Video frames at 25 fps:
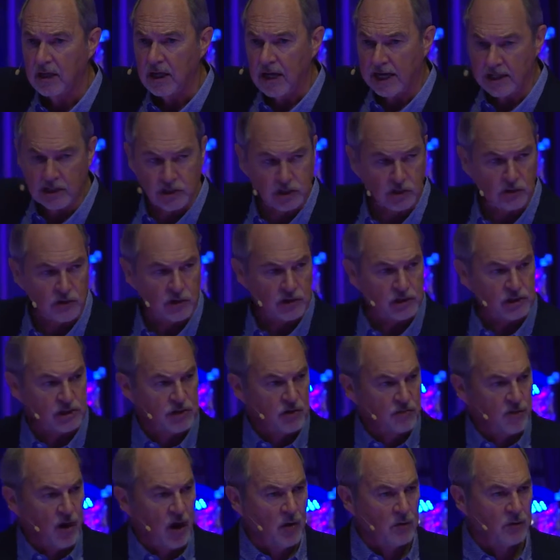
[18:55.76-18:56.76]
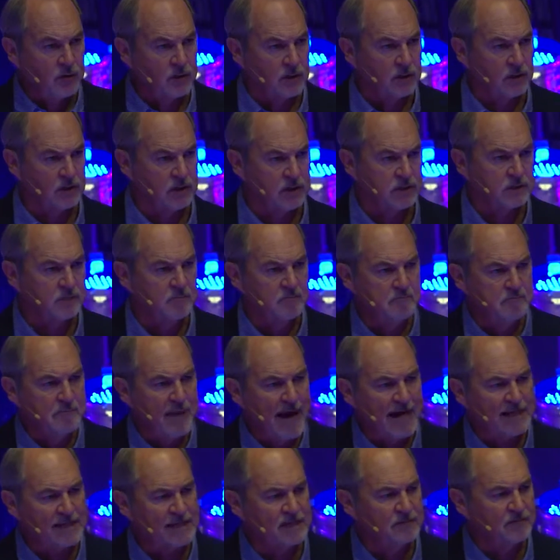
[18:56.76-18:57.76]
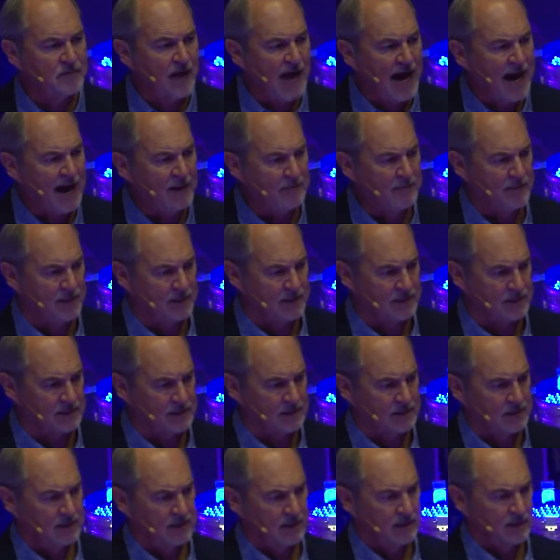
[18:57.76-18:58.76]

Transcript: And so they're surrounded. There's massive armies